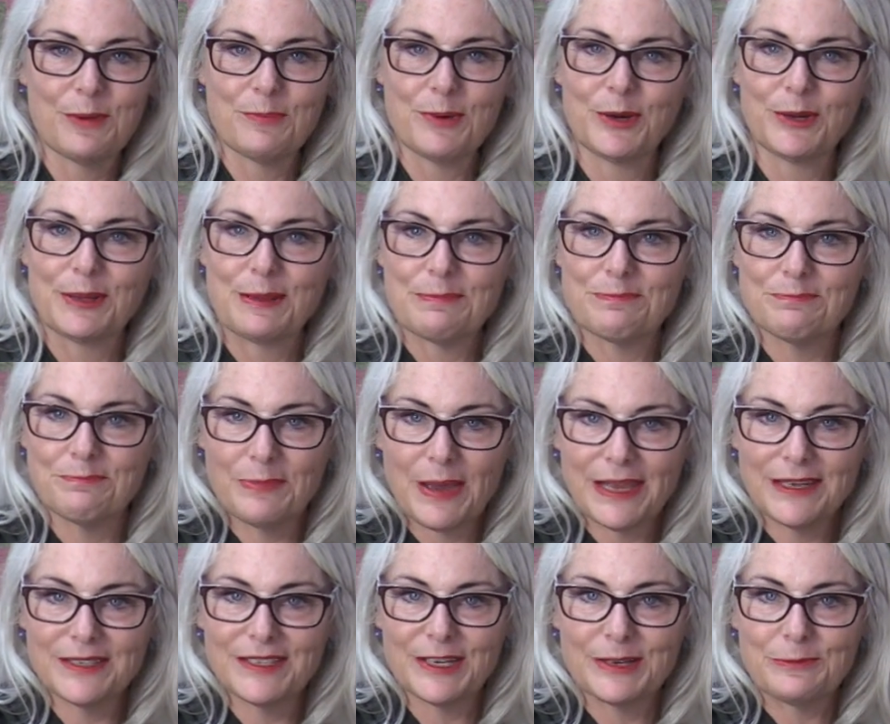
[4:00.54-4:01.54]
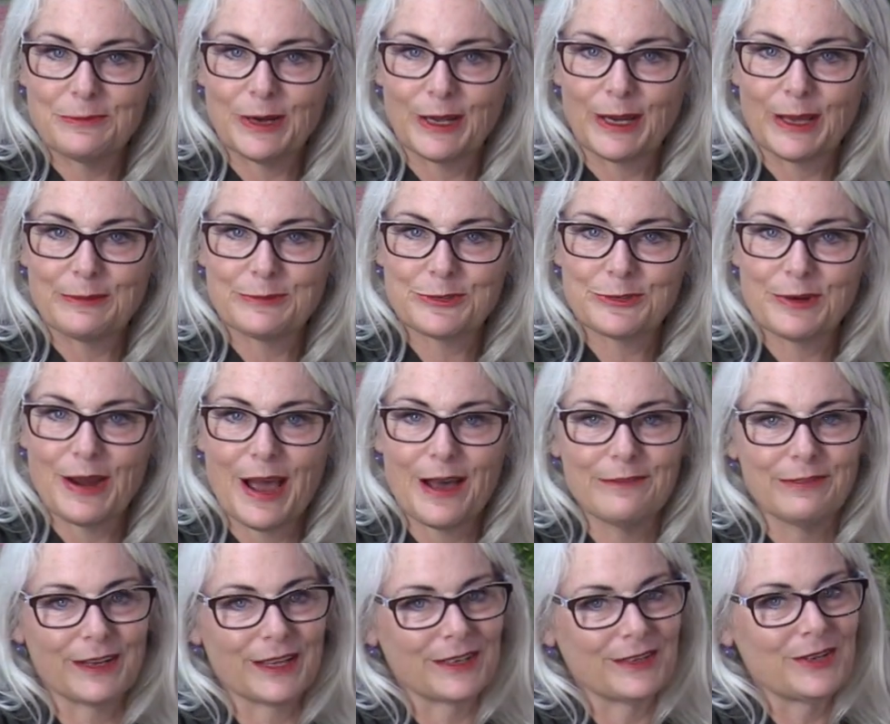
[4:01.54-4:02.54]
about it bending while I'm
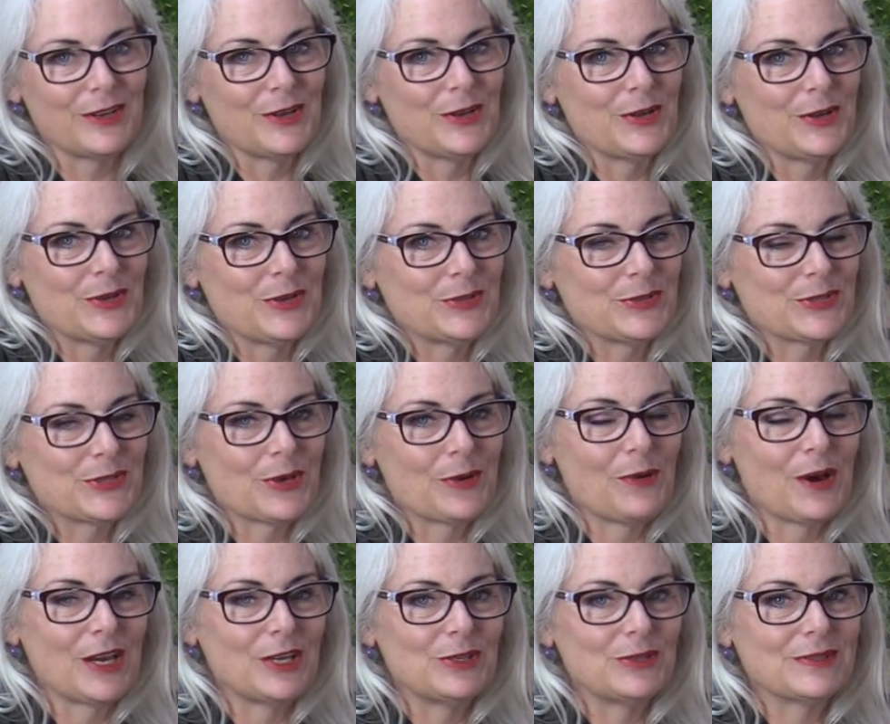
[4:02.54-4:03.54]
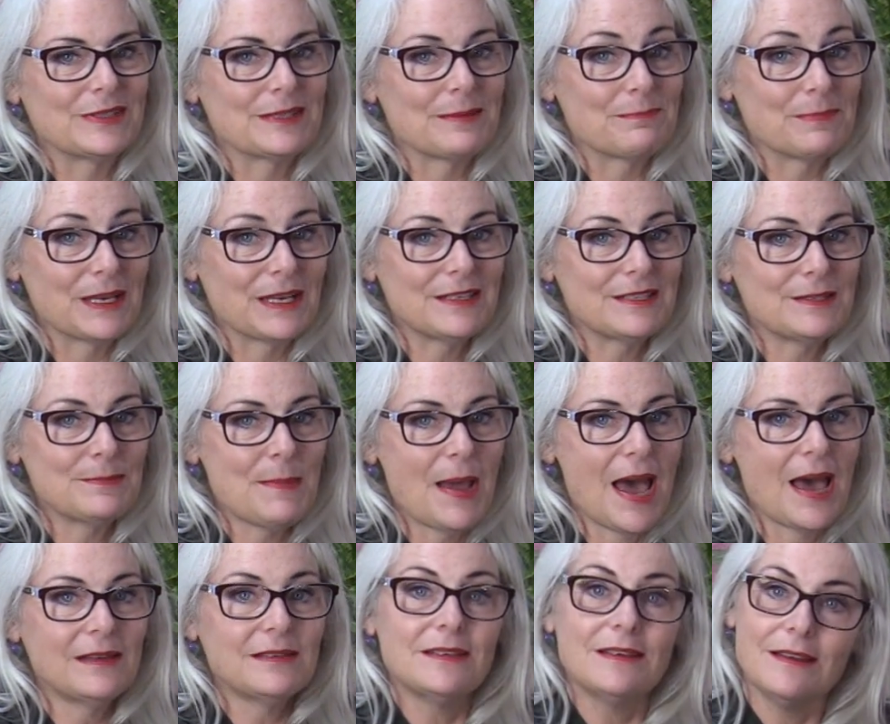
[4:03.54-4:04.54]
traveling. So I use the biggest
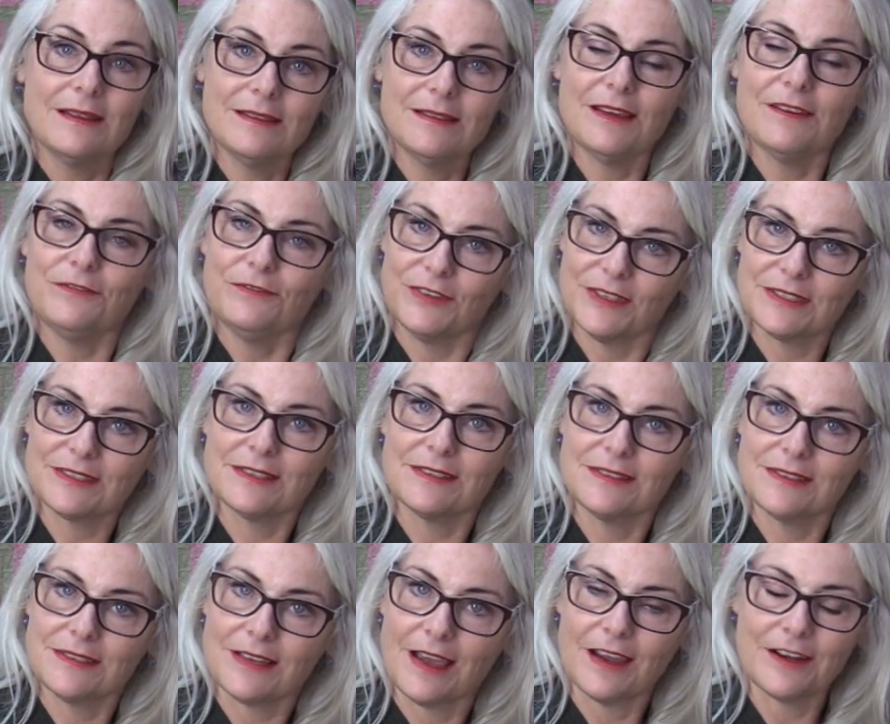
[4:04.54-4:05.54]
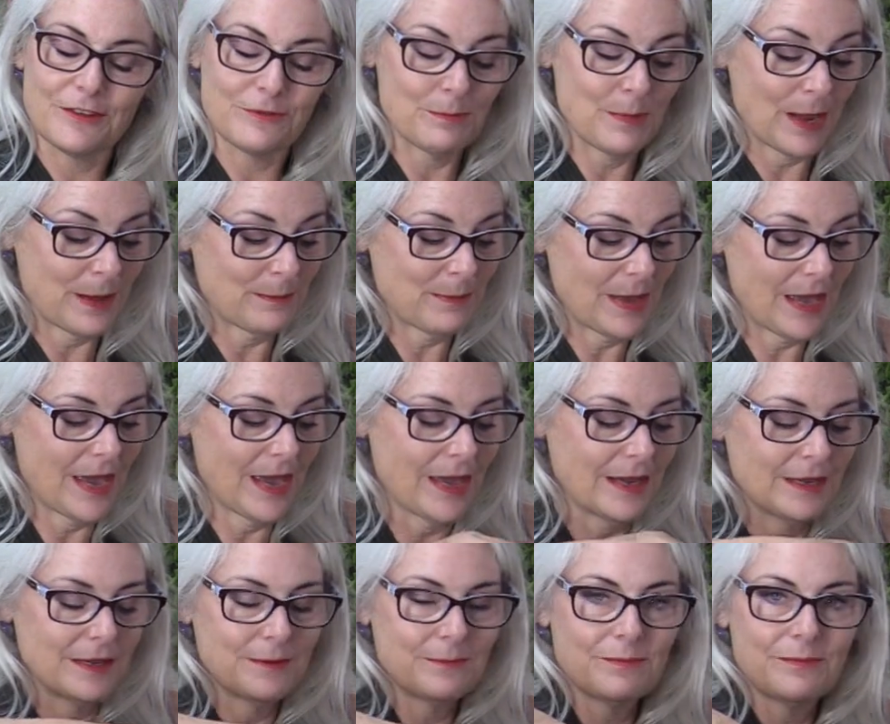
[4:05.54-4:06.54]
mat that fits inside of my
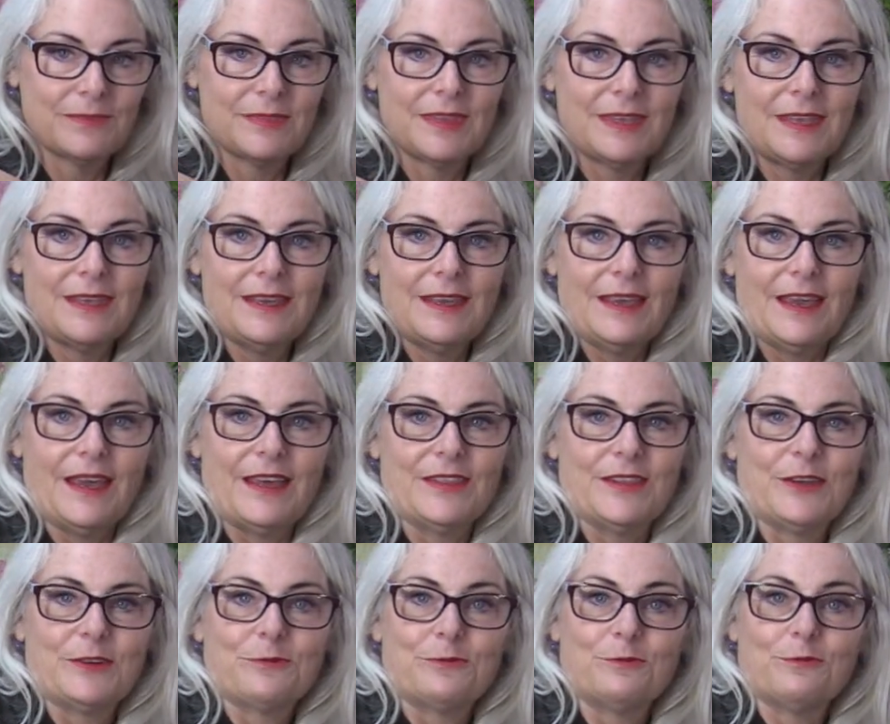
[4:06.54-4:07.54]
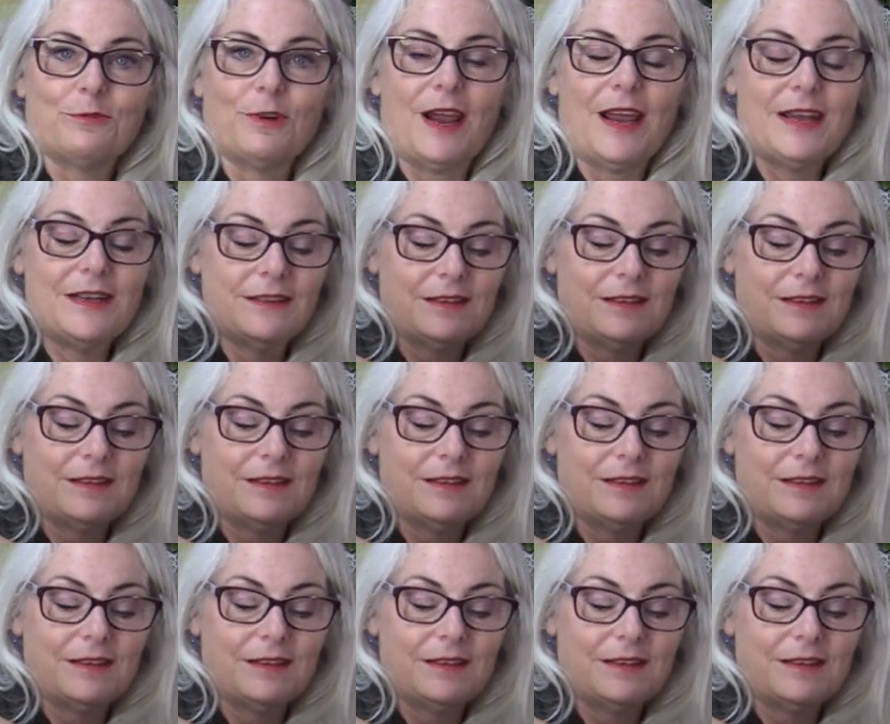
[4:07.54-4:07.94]
bag. And then right